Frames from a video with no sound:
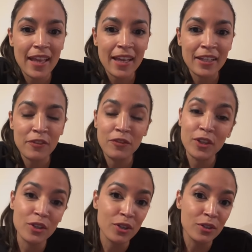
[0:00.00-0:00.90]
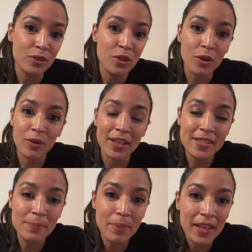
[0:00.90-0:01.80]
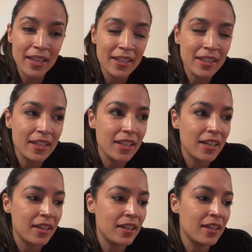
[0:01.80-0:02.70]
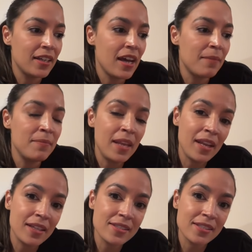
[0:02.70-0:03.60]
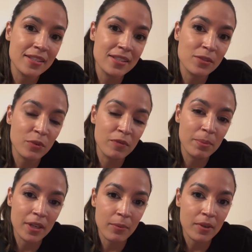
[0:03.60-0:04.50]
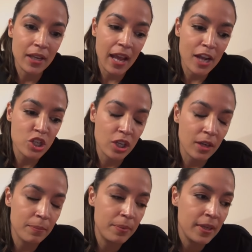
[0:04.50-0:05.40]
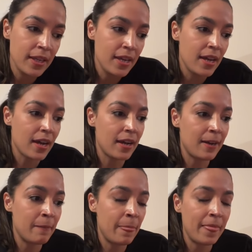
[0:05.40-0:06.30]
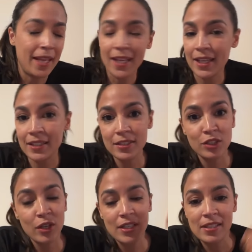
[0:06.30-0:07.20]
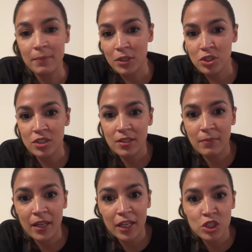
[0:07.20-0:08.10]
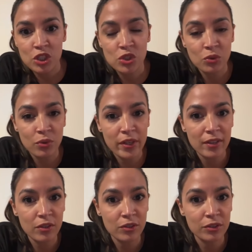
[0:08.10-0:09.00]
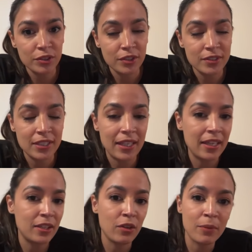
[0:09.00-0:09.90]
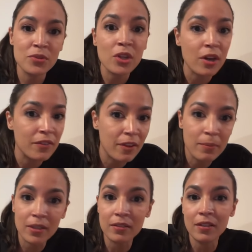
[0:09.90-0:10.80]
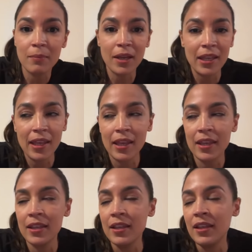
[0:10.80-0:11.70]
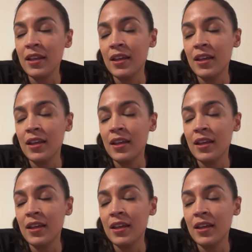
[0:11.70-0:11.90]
And I figured, you know, it's been a minute since we've been able to catch up. And, you know, as I mentioned in my IG story a little earlier today, you know, I'm sorry if I've been a little MIA,